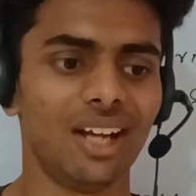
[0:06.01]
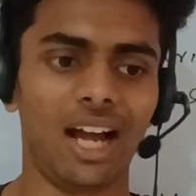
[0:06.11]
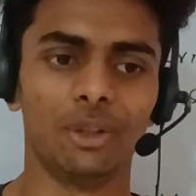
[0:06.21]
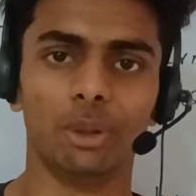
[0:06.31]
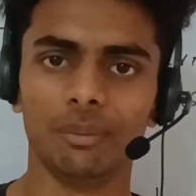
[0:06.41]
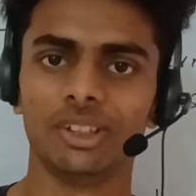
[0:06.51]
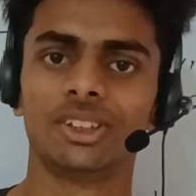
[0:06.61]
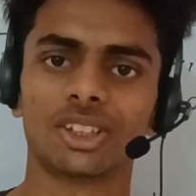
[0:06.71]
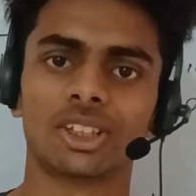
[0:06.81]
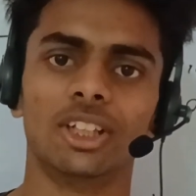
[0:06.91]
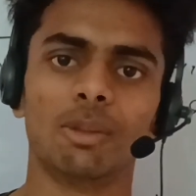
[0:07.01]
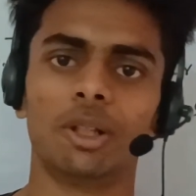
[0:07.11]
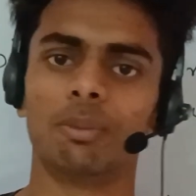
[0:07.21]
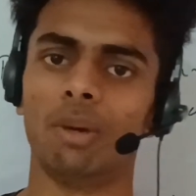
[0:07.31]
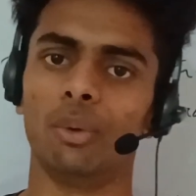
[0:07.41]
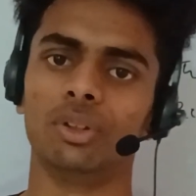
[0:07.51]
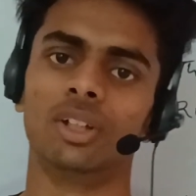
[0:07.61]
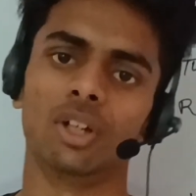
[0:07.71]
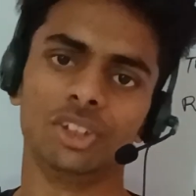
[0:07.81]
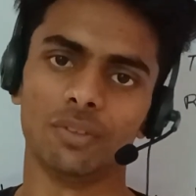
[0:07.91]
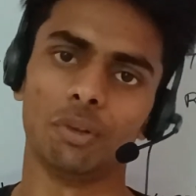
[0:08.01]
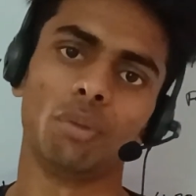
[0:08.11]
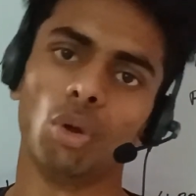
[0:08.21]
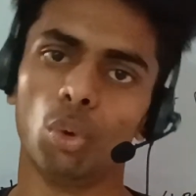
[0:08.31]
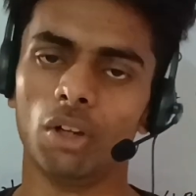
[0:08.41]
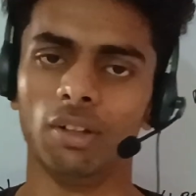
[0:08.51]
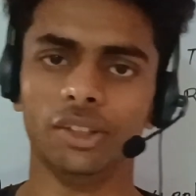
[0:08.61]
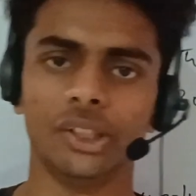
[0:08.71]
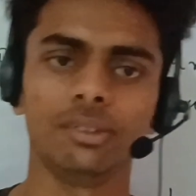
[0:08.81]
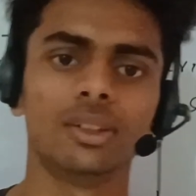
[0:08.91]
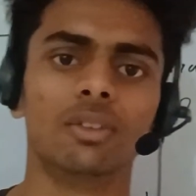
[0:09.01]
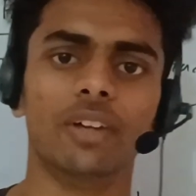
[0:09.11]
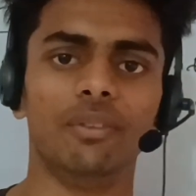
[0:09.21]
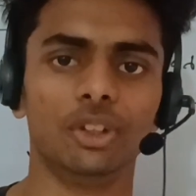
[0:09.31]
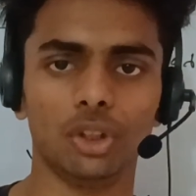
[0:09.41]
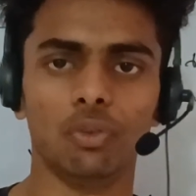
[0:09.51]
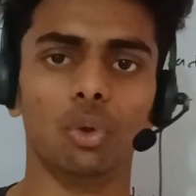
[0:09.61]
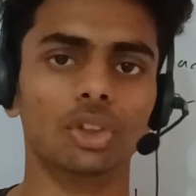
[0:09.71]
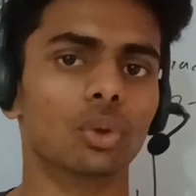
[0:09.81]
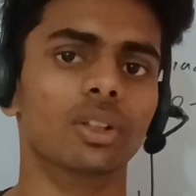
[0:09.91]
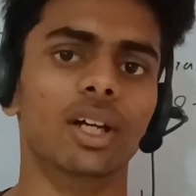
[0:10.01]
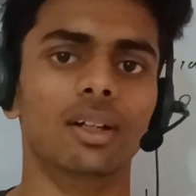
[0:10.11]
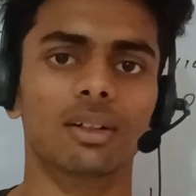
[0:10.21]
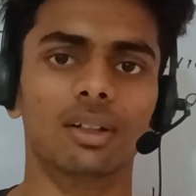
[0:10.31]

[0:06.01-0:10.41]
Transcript: And today we discuss a little bit about the concept of the low-level design, where we actually focus on their